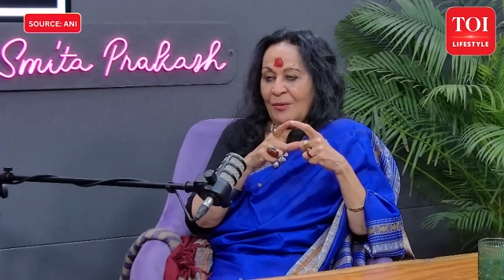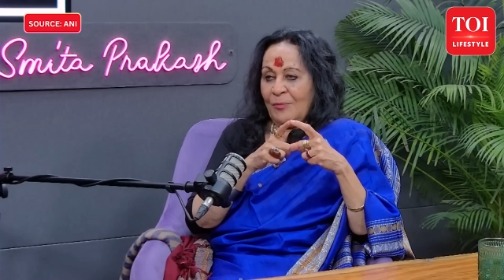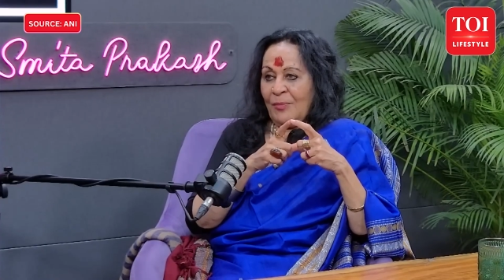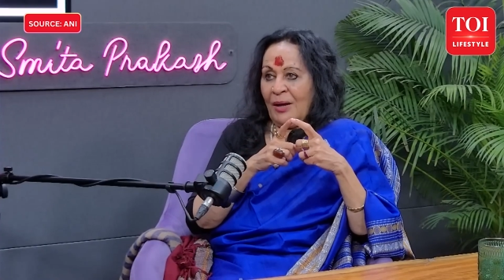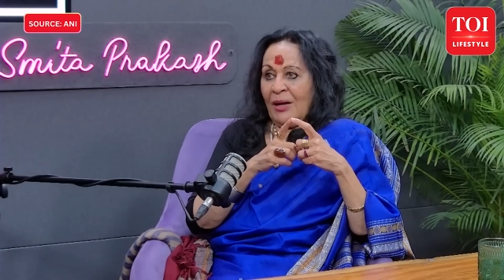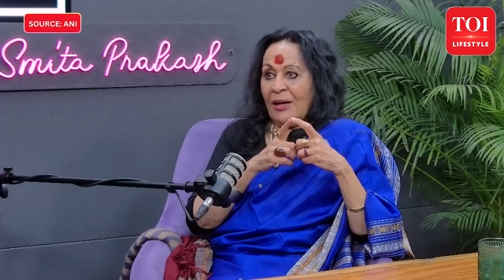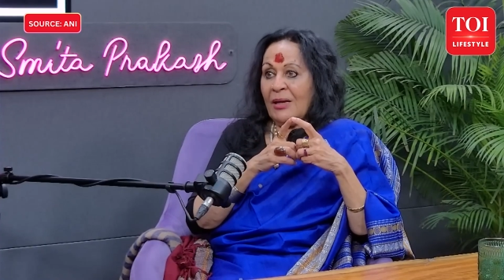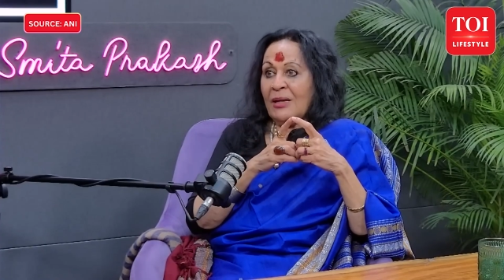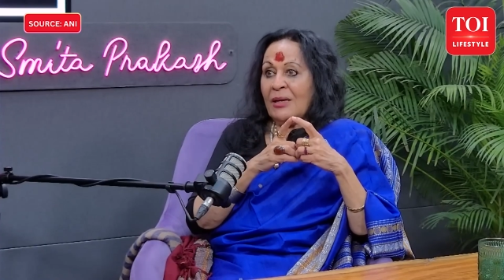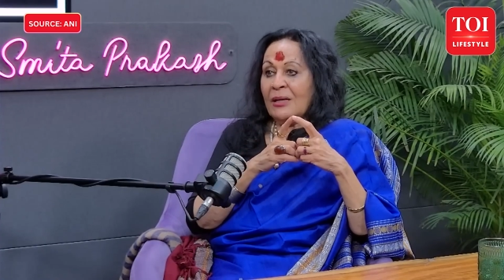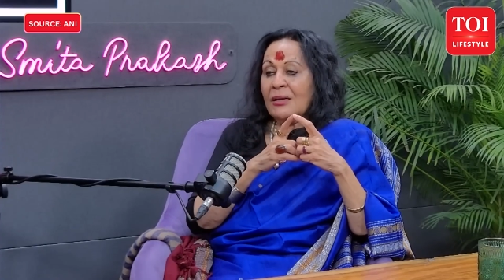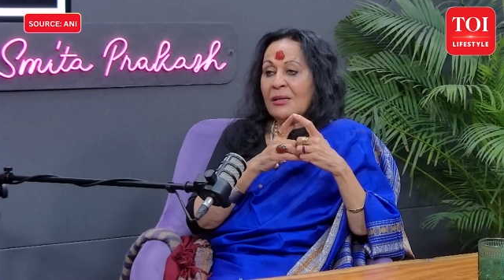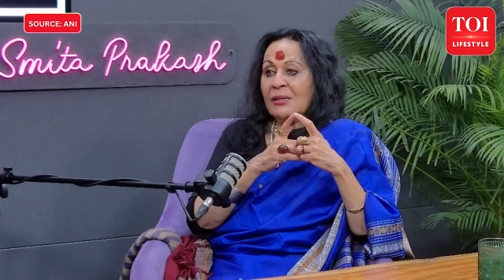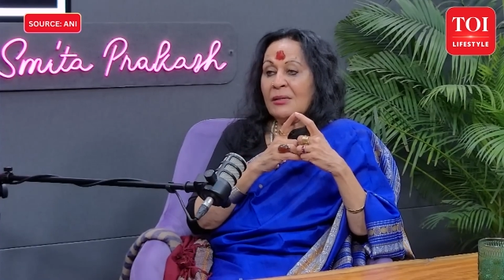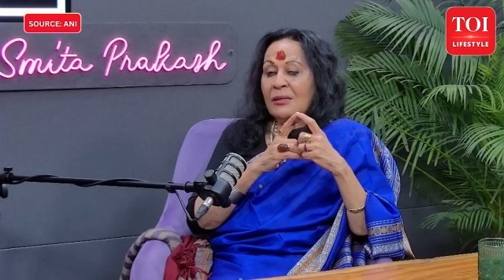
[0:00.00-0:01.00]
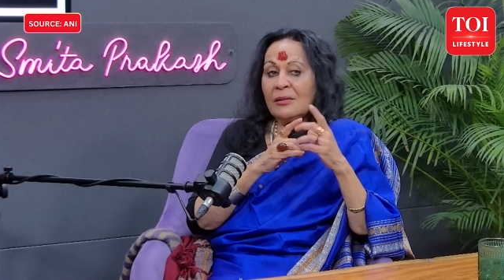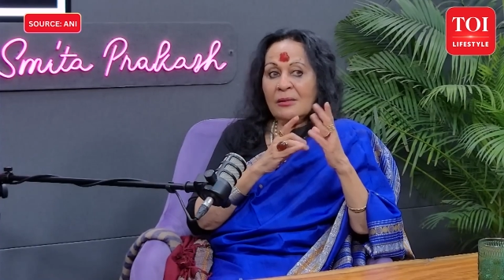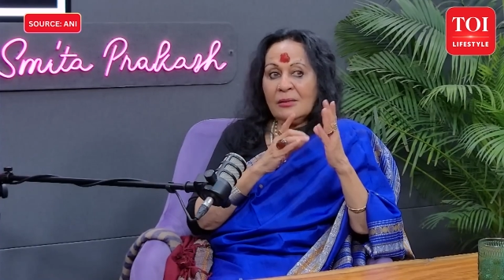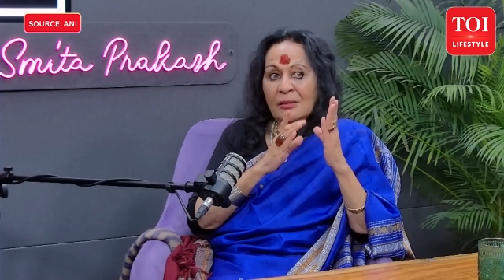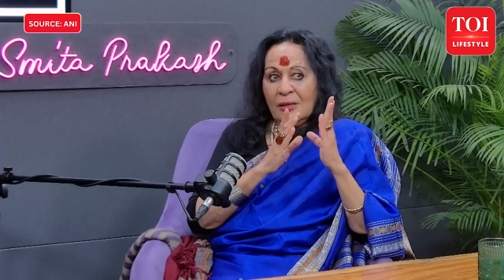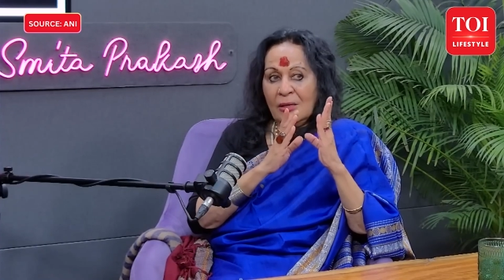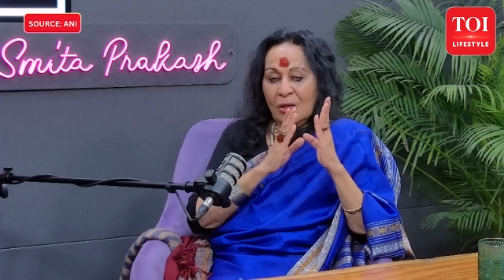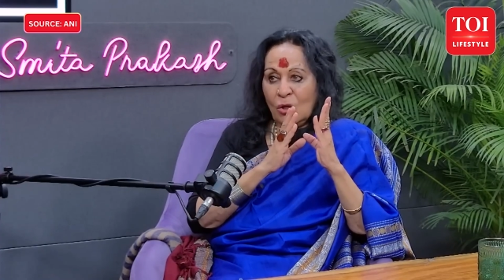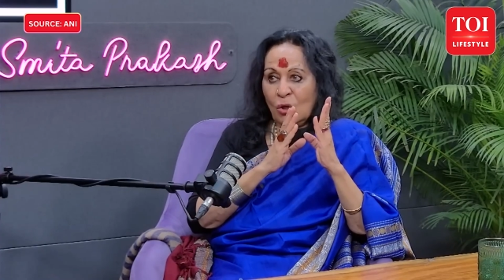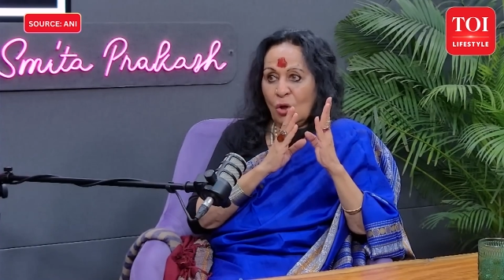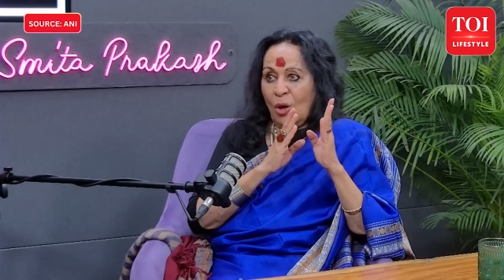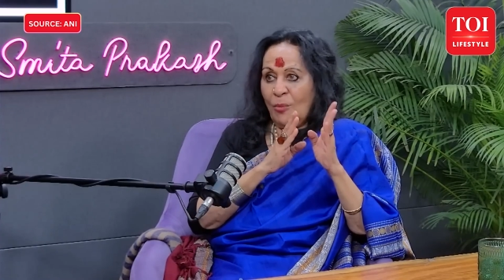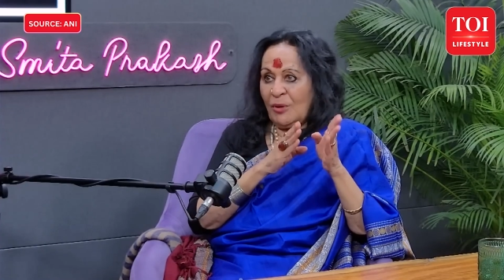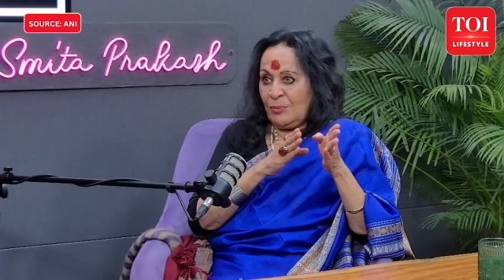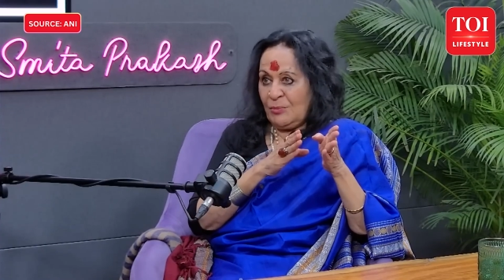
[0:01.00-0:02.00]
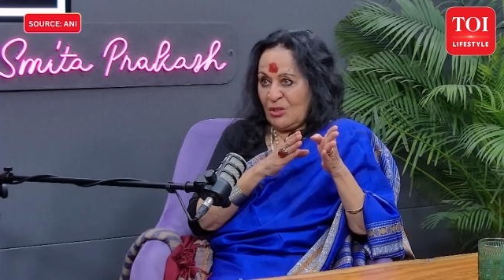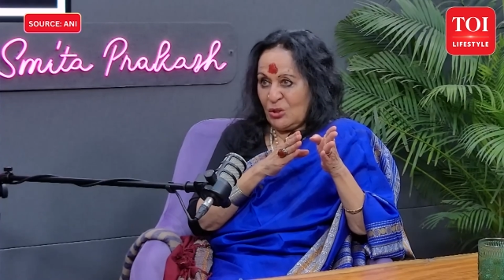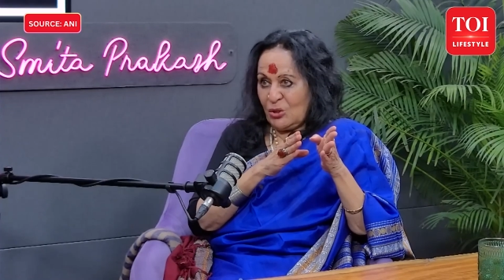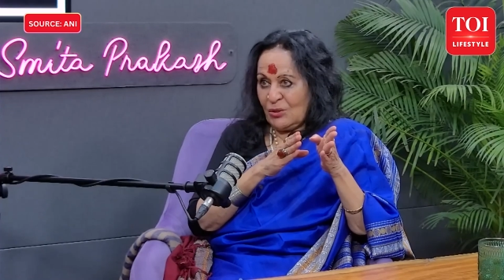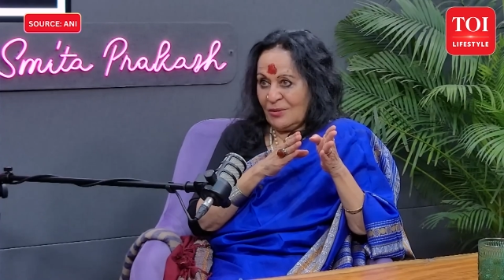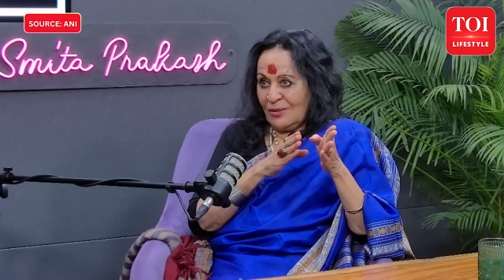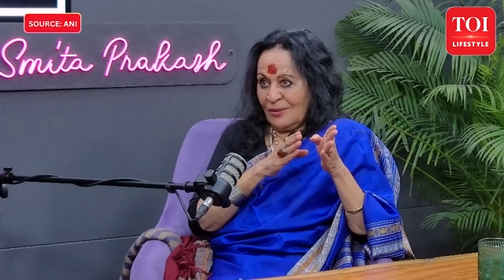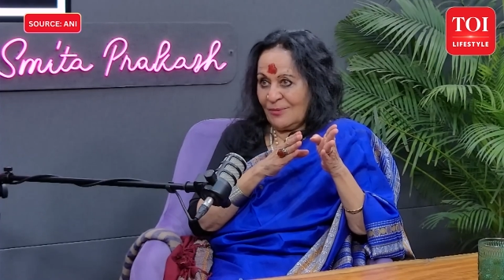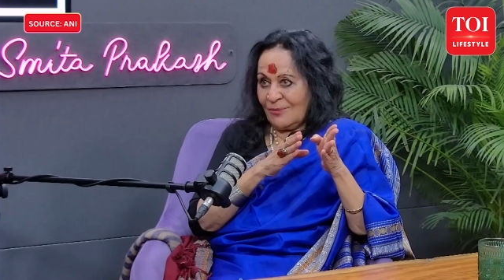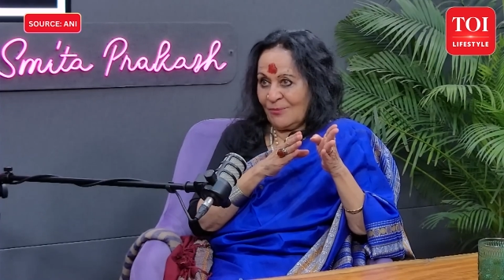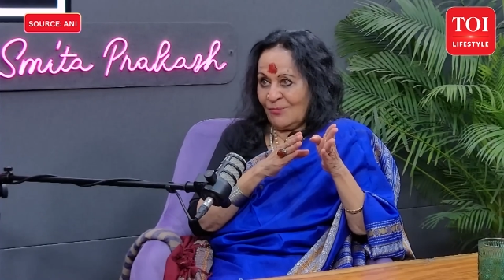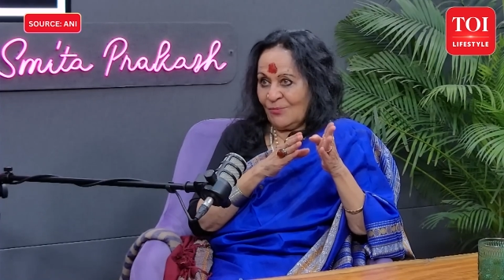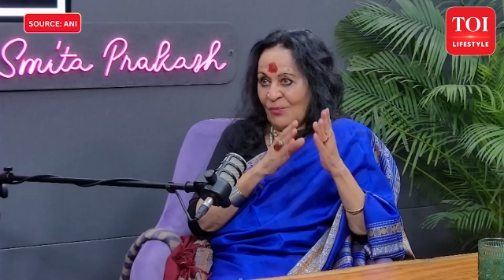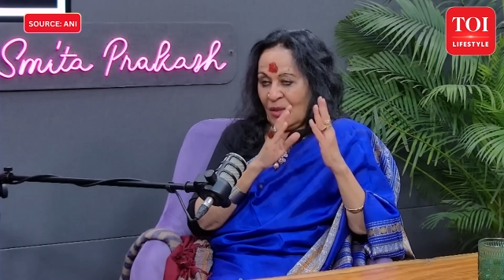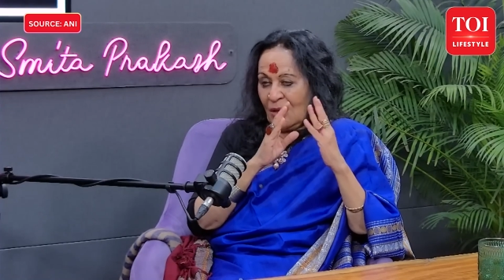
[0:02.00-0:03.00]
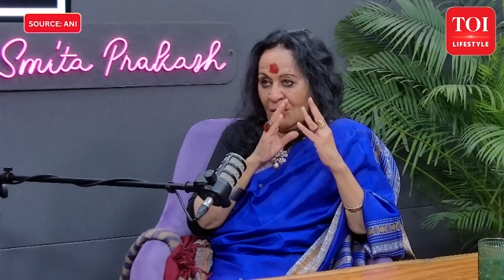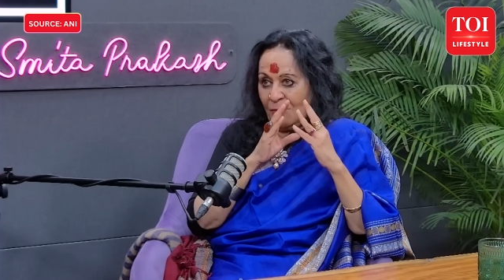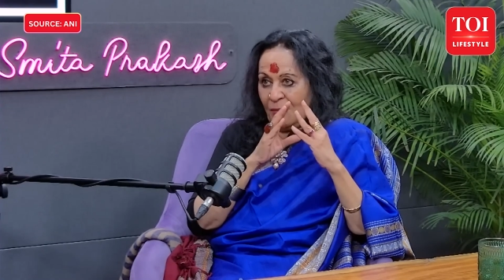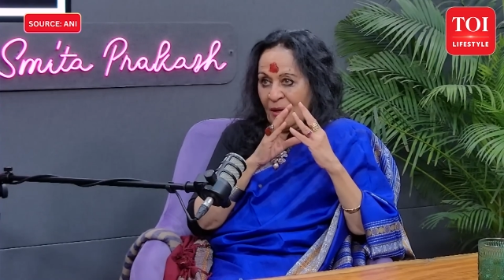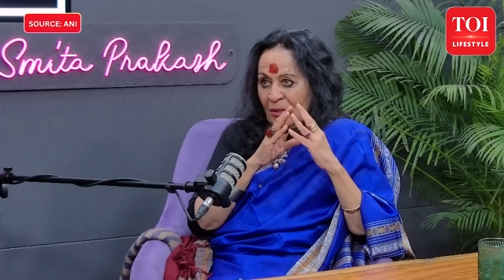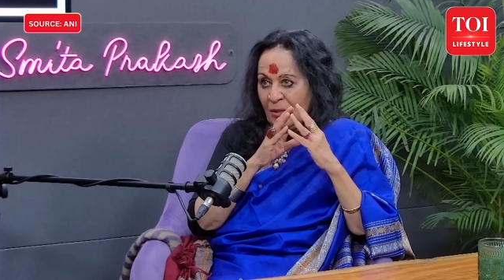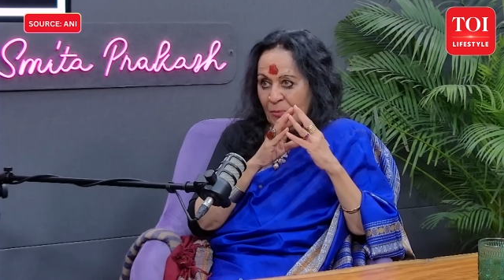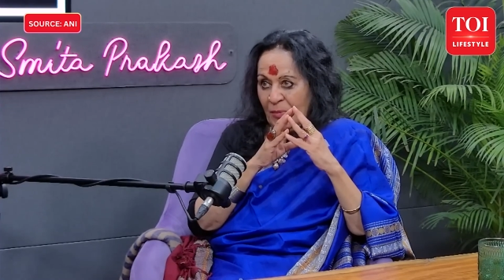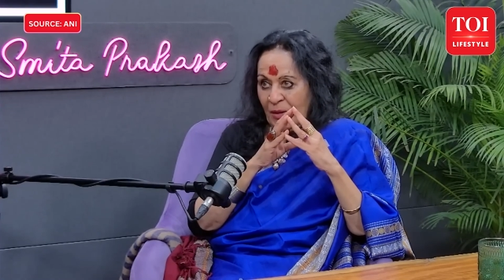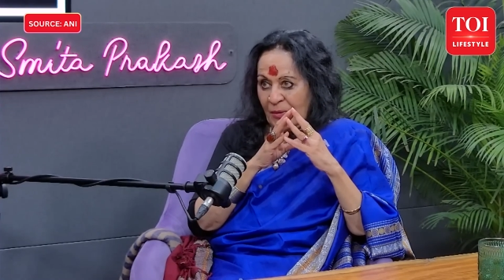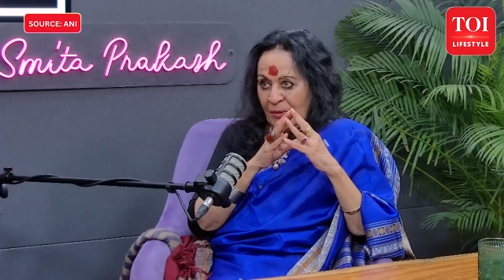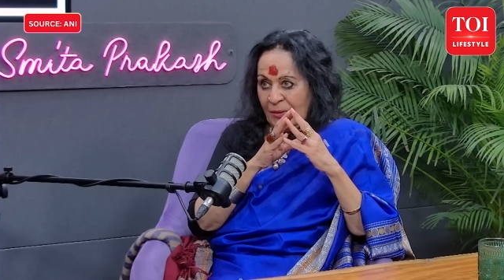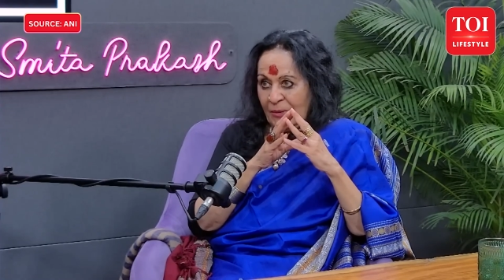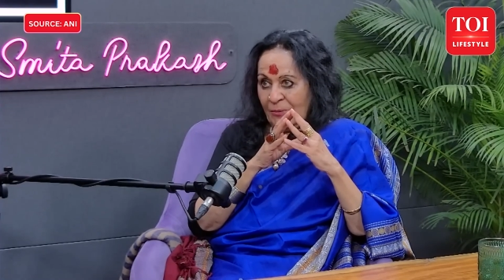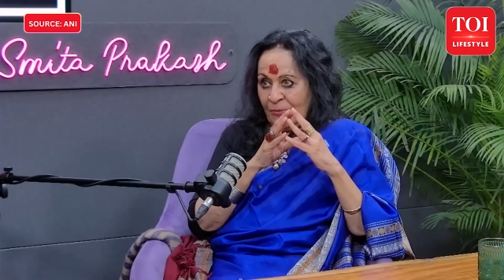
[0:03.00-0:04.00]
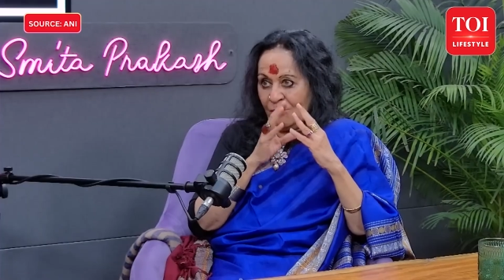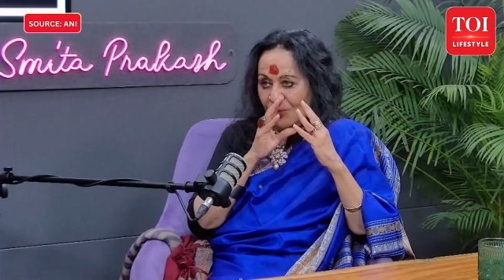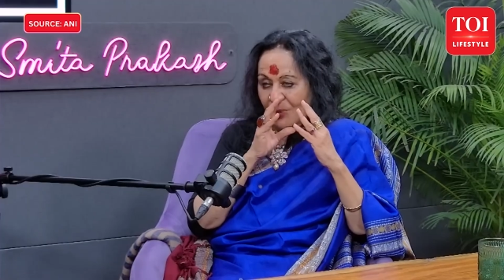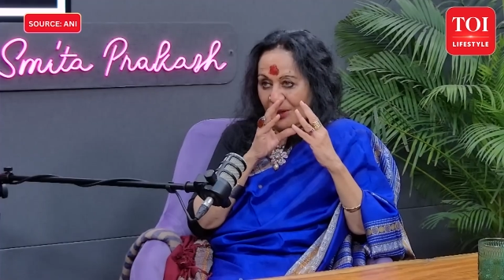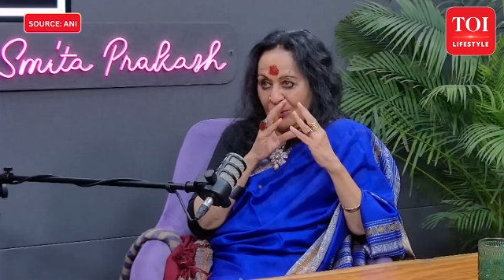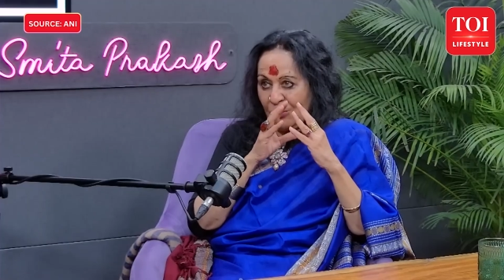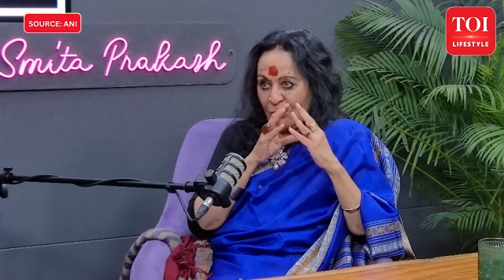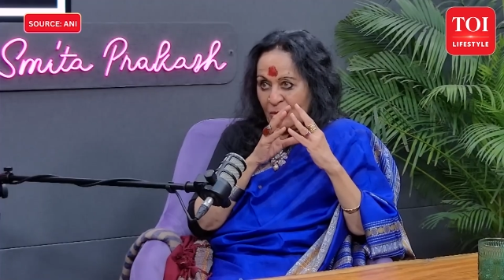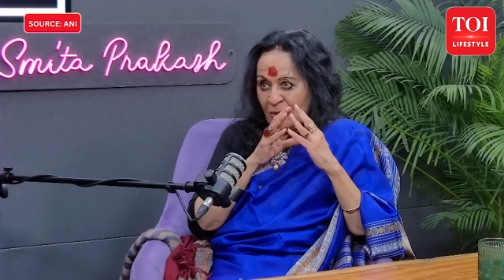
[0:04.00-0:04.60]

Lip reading: by a common mission, by the mother, by the